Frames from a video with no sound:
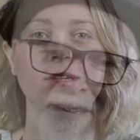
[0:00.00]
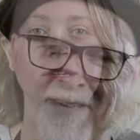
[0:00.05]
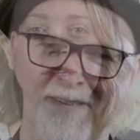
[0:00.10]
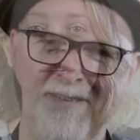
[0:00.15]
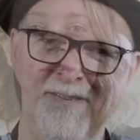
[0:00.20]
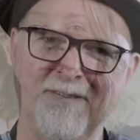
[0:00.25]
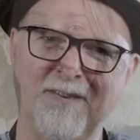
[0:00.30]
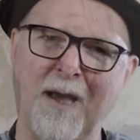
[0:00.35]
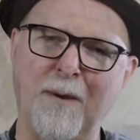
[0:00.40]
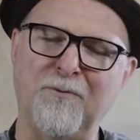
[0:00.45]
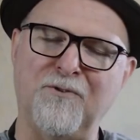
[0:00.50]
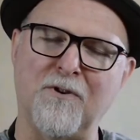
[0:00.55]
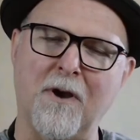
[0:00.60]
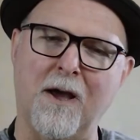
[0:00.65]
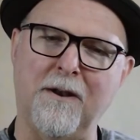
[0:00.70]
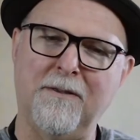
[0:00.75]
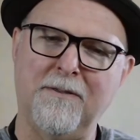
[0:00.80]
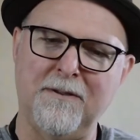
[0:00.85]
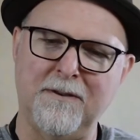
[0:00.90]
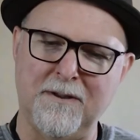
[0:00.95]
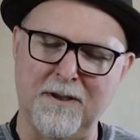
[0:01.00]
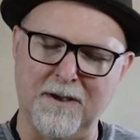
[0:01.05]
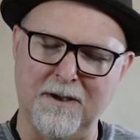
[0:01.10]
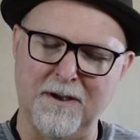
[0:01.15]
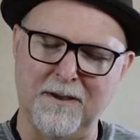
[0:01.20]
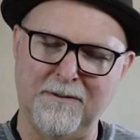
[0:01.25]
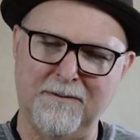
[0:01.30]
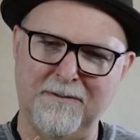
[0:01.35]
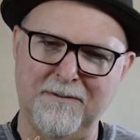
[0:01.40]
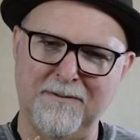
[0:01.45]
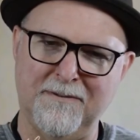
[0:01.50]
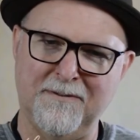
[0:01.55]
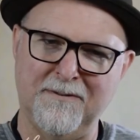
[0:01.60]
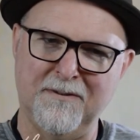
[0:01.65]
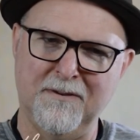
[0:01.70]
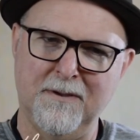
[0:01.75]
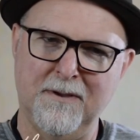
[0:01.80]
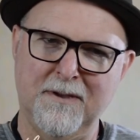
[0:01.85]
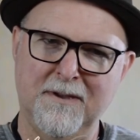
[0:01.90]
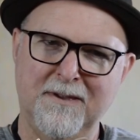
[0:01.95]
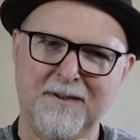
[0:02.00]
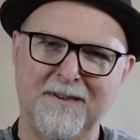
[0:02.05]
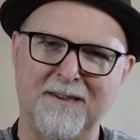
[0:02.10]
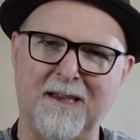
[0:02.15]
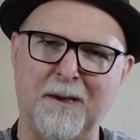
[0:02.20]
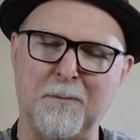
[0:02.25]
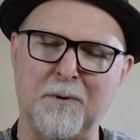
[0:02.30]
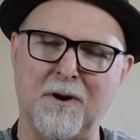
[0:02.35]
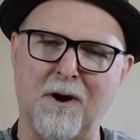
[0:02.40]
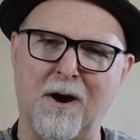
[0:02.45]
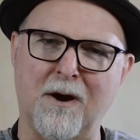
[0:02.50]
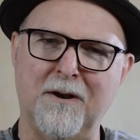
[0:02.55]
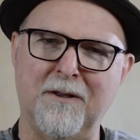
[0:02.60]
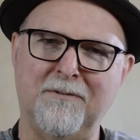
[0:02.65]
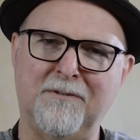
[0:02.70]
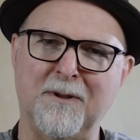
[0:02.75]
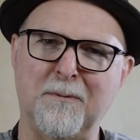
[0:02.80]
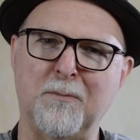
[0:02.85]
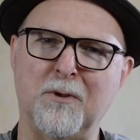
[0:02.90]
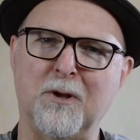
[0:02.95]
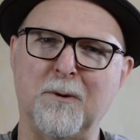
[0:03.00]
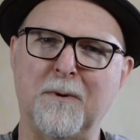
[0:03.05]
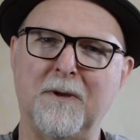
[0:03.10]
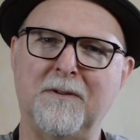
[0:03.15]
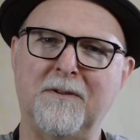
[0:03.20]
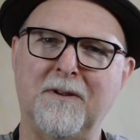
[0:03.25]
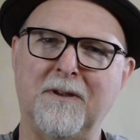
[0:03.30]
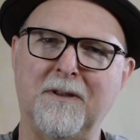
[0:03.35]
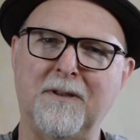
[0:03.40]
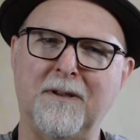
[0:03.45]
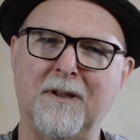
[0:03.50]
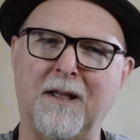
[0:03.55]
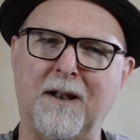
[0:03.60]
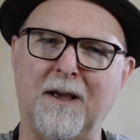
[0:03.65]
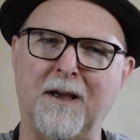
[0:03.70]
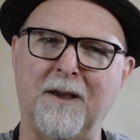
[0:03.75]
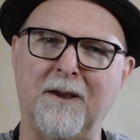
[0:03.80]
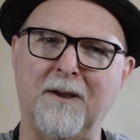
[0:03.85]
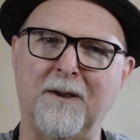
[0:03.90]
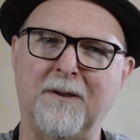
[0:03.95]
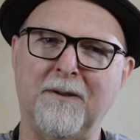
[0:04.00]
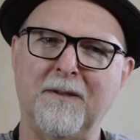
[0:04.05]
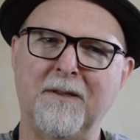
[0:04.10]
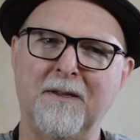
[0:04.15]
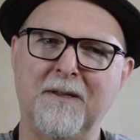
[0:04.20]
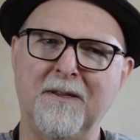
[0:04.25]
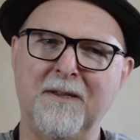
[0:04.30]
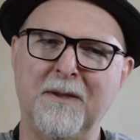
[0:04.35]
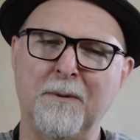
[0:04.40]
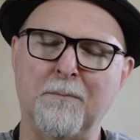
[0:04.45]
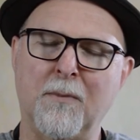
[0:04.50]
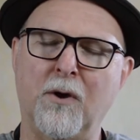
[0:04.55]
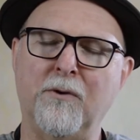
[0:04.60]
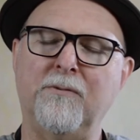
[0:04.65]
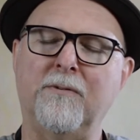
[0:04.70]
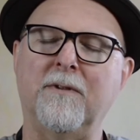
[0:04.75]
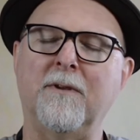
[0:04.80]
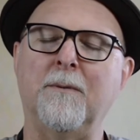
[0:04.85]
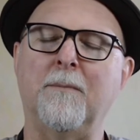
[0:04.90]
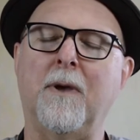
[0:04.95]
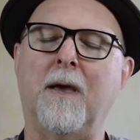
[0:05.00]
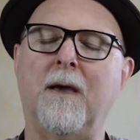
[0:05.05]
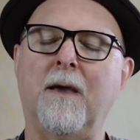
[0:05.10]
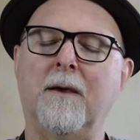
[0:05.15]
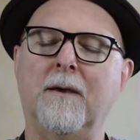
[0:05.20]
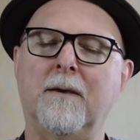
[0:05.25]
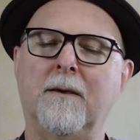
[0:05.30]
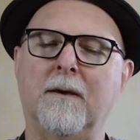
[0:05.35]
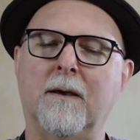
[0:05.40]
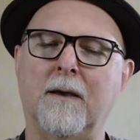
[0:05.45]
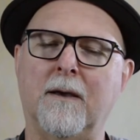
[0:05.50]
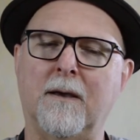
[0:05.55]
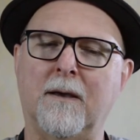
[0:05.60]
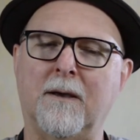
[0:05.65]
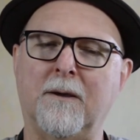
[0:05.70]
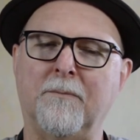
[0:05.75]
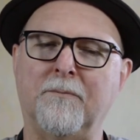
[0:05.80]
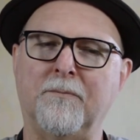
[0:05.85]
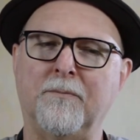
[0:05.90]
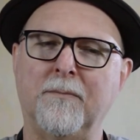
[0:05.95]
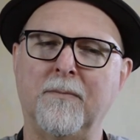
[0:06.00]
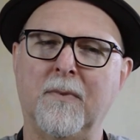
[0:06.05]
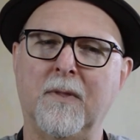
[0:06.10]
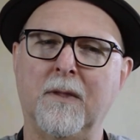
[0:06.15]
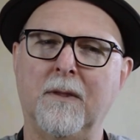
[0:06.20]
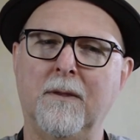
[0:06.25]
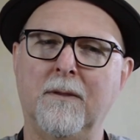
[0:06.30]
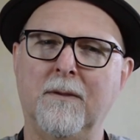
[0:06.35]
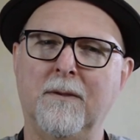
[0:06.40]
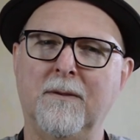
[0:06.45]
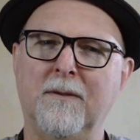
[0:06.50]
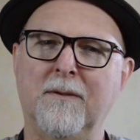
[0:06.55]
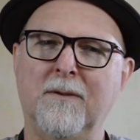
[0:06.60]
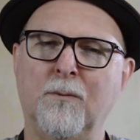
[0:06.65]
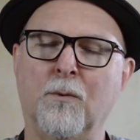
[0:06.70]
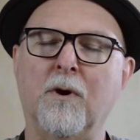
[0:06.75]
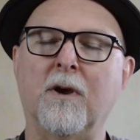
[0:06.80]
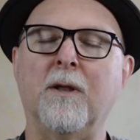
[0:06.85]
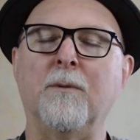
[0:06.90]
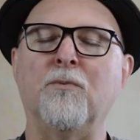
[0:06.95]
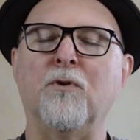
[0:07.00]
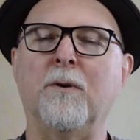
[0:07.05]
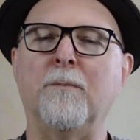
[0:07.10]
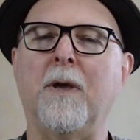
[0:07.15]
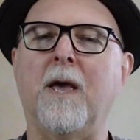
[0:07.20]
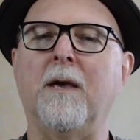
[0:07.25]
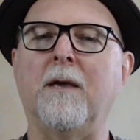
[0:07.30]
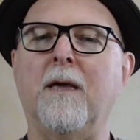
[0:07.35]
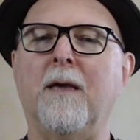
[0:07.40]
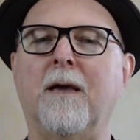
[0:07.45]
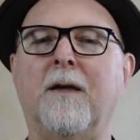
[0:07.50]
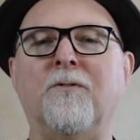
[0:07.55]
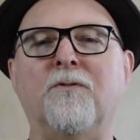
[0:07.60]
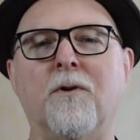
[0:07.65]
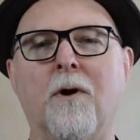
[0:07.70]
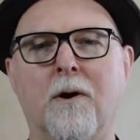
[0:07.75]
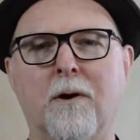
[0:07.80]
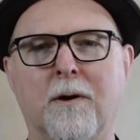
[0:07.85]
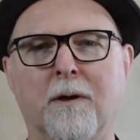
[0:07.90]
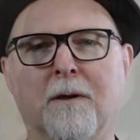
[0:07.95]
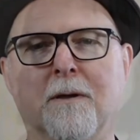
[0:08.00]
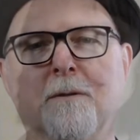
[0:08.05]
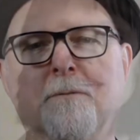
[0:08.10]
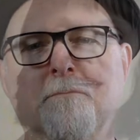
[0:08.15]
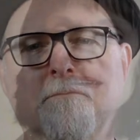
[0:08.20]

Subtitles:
I'm Jonathan Higgins. I'm an artist in Bloomington, and I mostly work in printmaking and drawing.